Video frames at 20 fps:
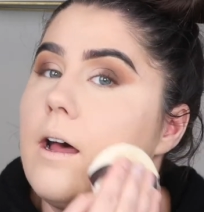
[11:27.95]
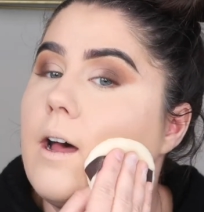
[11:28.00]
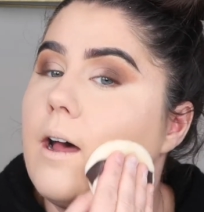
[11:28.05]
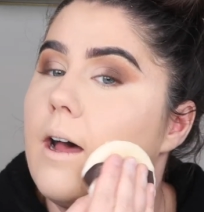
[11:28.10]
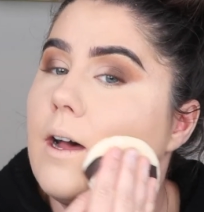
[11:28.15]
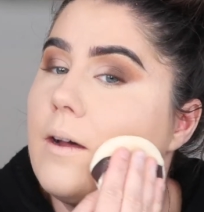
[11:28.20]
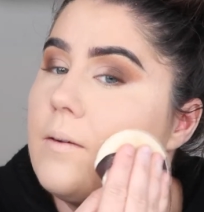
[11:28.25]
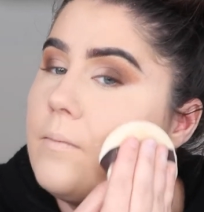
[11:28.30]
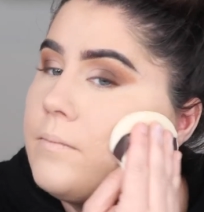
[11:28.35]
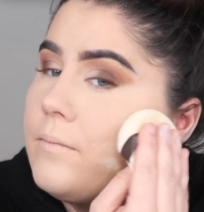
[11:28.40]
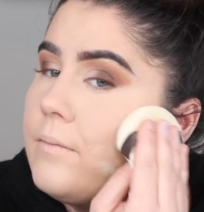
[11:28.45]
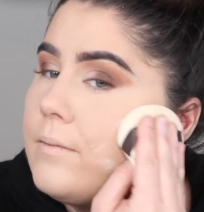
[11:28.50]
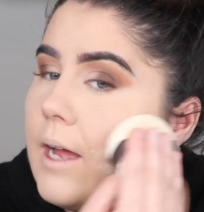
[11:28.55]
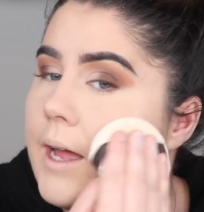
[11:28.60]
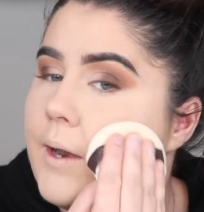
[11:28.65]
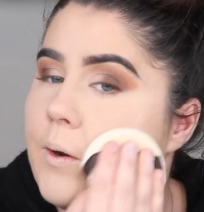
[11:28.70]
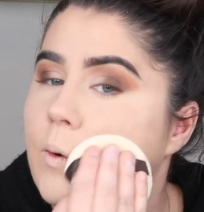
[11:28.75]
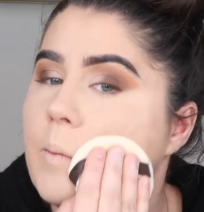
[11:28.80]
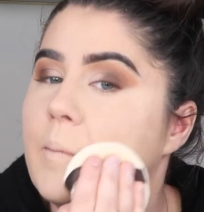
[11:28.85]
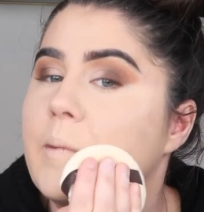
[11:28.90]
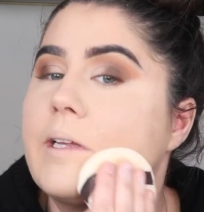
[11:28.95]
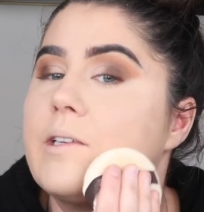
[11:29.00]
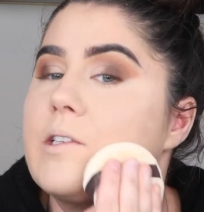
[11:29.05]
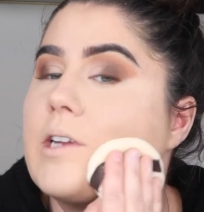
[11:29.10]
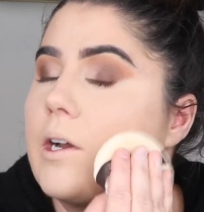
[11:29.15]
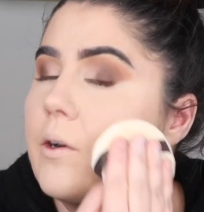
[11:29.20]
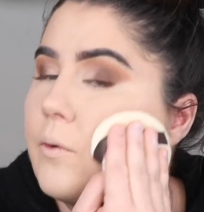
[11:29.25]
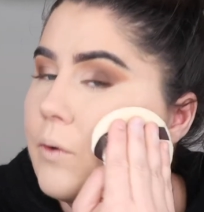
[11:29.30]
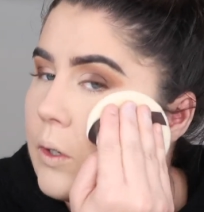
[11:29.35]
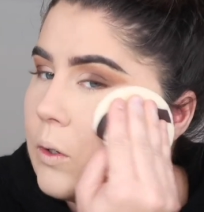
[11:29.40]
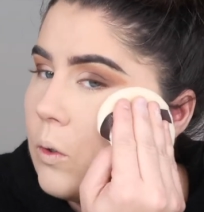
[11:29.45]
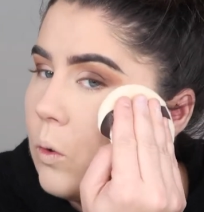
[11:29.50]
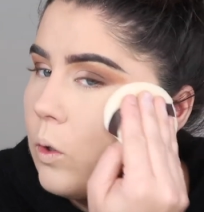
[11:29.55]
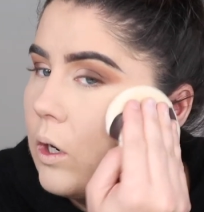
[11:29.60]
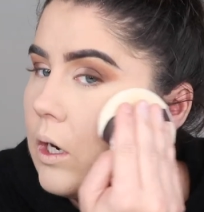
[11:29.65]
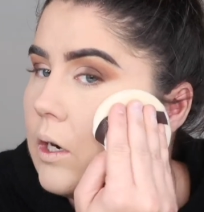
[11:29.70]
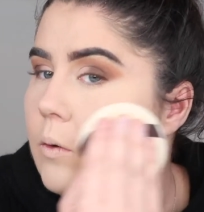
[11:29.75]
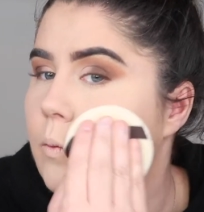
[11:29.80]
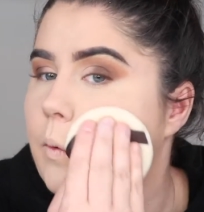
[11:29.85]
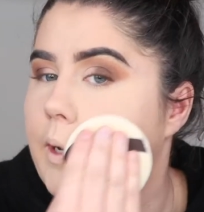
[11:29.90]
I normally try to
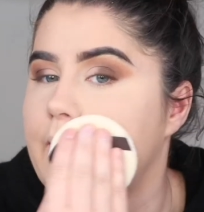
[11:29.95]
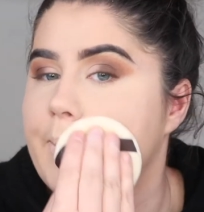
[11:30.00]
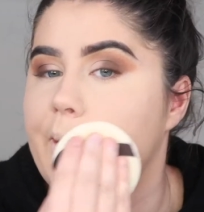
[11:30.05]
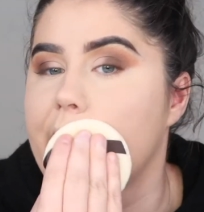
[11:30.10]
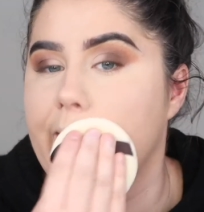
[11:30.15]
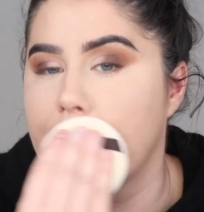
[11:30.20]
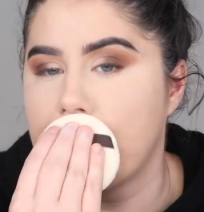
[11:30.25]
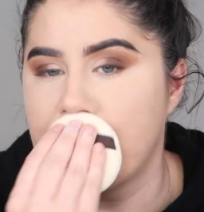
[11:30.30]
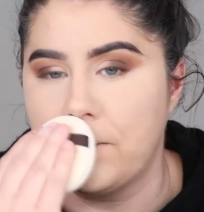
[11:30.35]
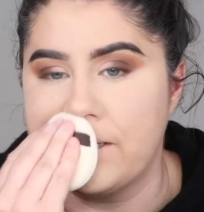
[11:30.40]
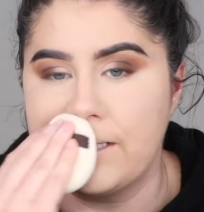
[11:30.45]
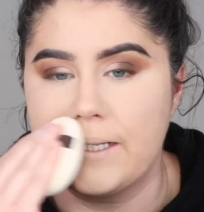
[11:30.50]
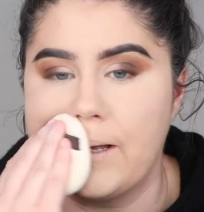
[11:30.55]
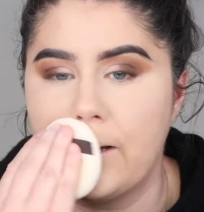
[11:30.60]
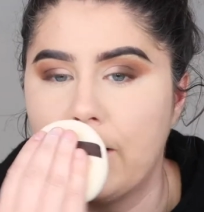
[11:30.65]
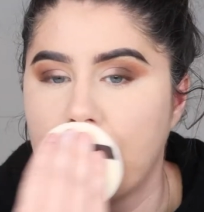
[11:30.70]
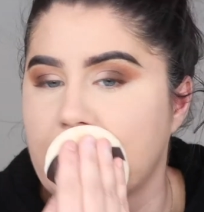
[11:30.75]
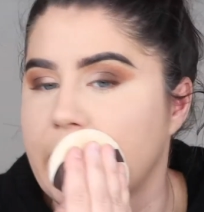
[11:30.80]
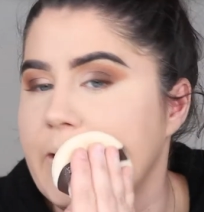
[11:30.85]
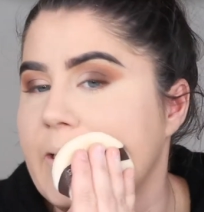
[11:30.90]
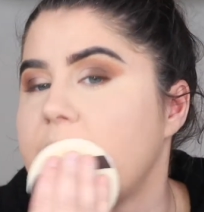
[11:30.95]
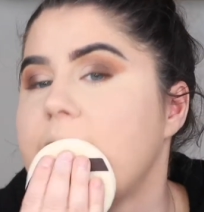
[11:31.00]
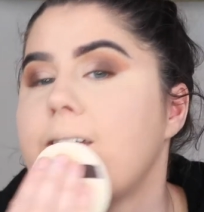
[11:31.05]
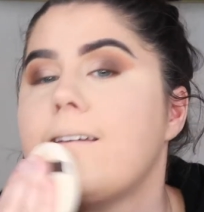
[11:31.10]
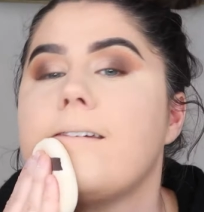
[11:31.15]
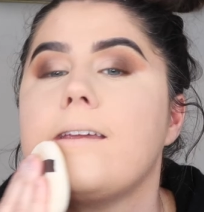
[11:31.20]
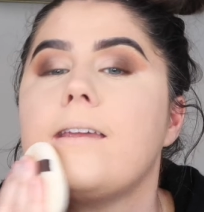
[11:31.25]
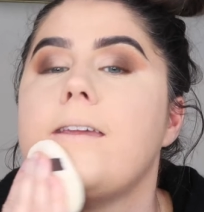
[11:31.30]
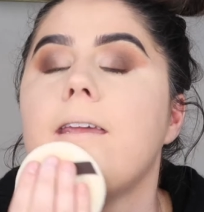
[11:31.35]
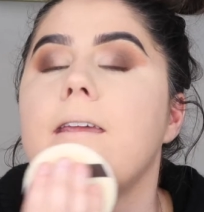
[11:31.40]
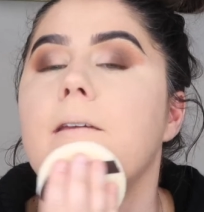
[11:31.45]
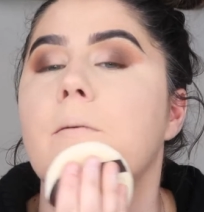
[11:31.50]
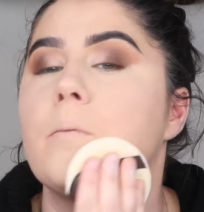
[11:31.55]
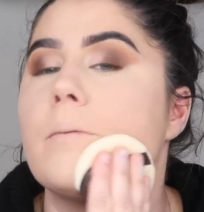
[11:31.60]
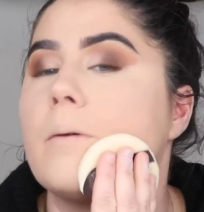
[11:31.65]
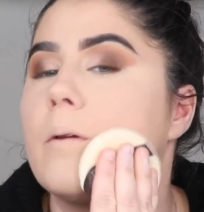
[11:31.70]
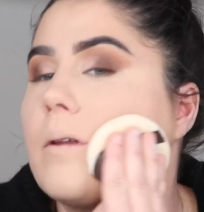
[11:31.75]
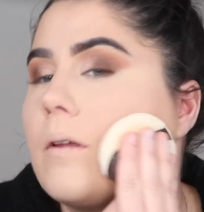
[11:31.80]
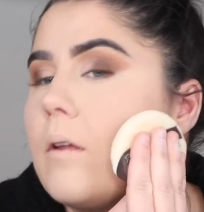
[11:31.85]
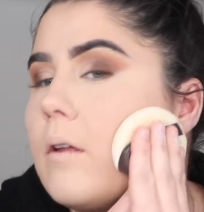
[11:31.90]
record when my husband's home so he can keep
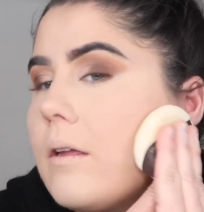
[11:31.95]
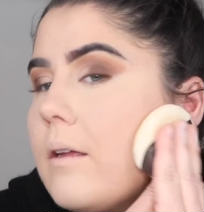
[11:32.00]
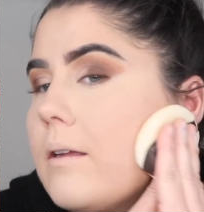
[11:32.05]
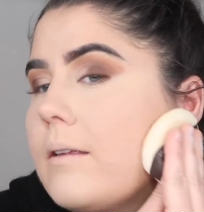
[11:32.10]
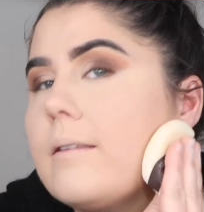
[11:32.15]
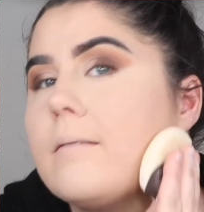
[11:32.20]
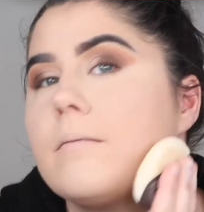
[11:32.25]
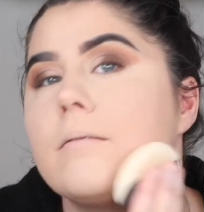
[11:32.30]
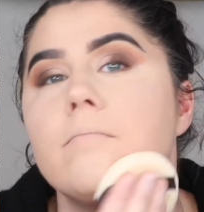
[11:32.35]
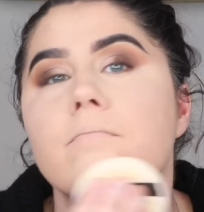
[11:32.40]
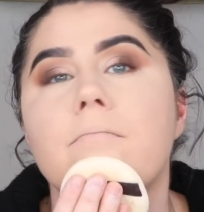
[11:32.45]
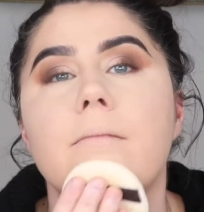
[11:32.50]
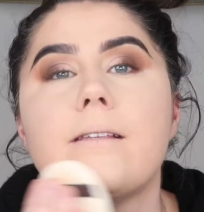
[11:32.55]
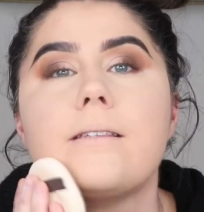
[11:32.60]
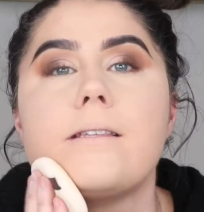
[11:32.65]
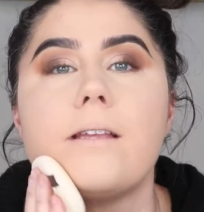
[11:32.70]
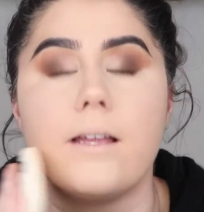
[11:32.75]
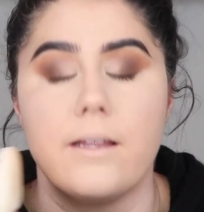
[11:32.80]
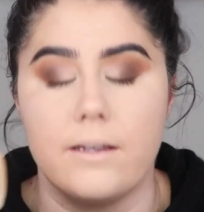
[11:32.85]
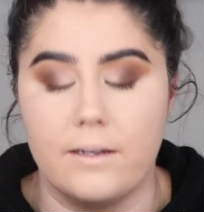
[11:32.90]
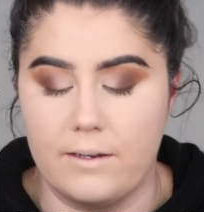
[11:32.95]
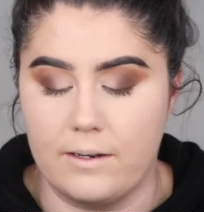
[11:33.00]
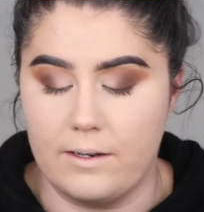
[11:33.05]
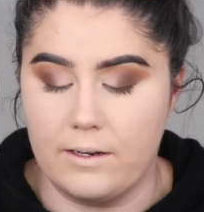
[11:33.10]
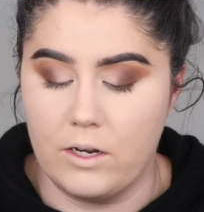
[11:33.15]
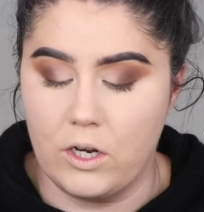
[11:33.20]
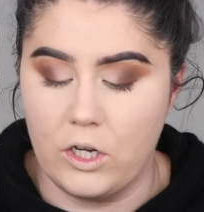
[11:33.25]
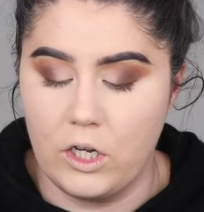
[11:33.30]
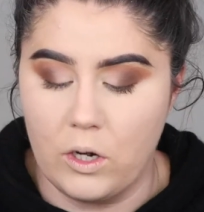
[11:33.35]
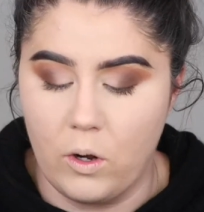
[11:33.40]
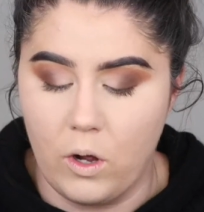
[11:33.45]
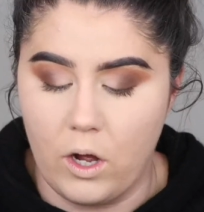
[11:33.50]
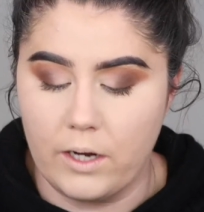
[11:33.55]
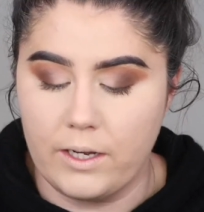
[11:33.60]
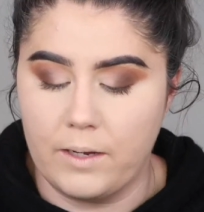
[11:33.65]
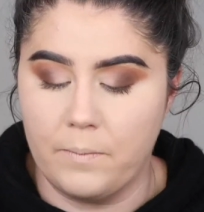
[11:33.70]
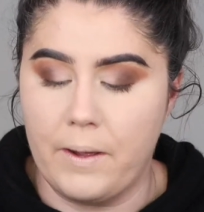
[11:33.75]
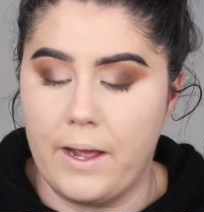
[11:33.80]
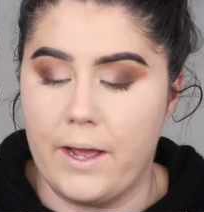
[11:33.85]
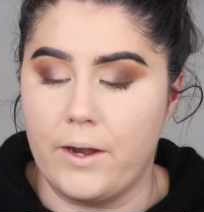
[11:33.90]
my son, you know,
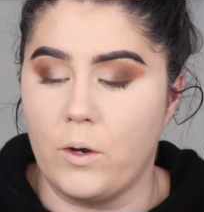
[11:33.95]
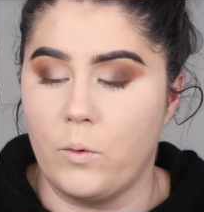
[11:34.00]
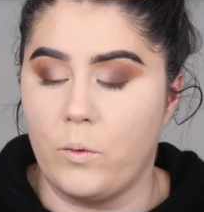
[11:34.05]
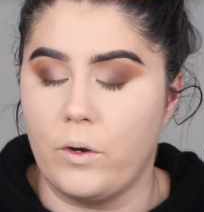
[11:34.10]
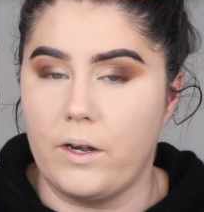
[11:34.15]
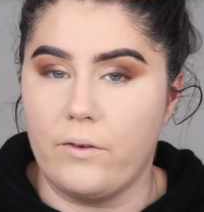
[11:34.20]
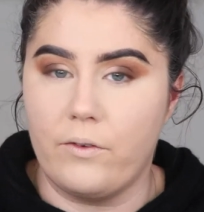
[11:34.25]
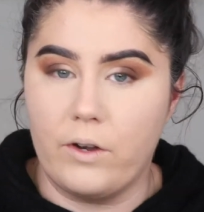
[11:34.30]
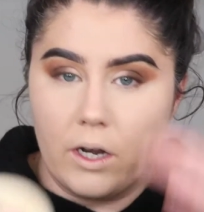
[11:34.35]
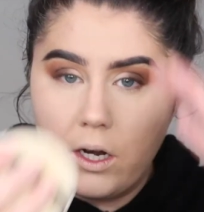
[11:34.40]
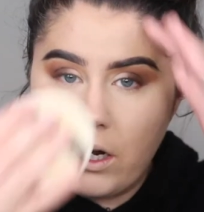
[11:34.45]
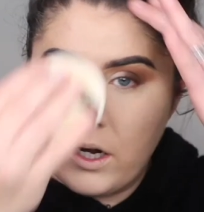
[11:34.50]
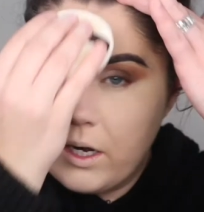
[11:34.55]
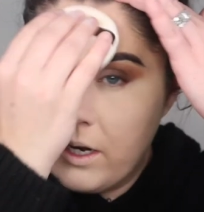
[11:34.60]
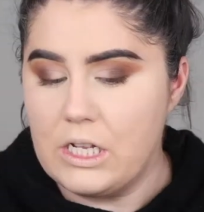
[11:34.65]
occupied or whatever.